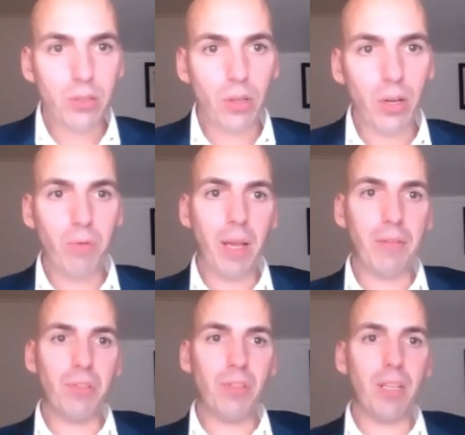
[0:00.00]
So if
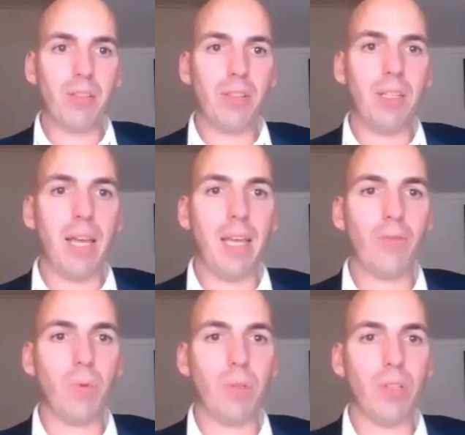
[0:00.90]
we have 60
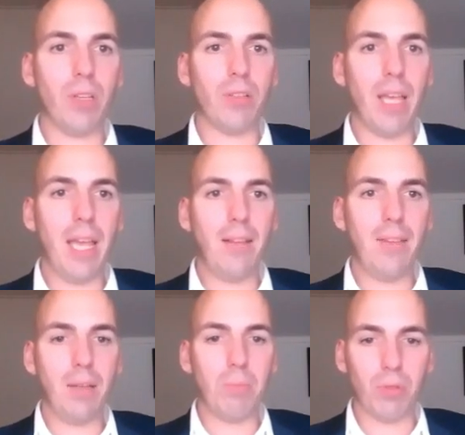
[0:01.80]
days, which is
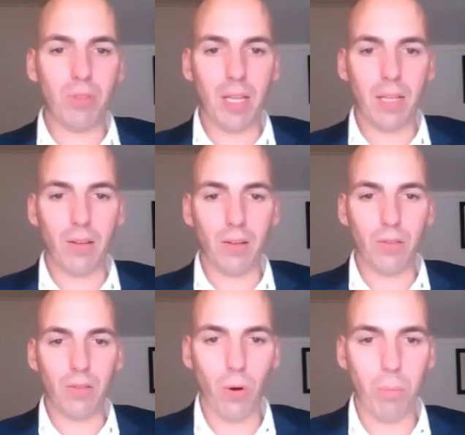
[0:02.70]
18%
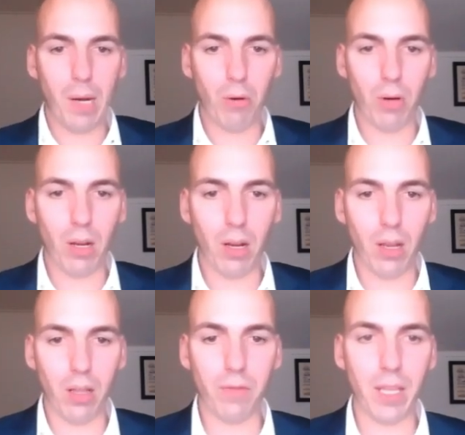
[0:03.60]
shore power,
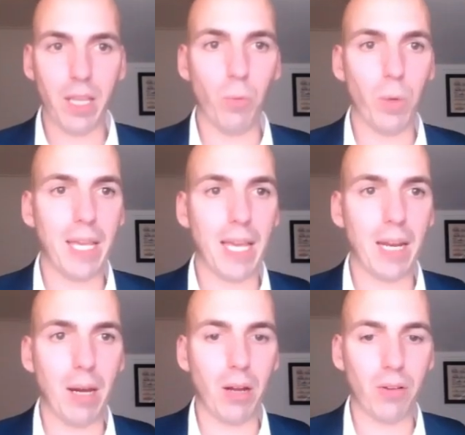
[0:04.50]
lovely, we
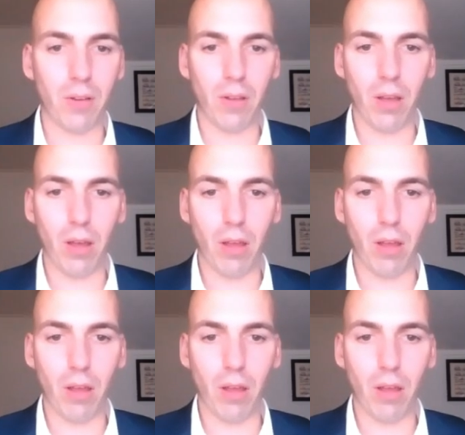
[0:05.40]
get about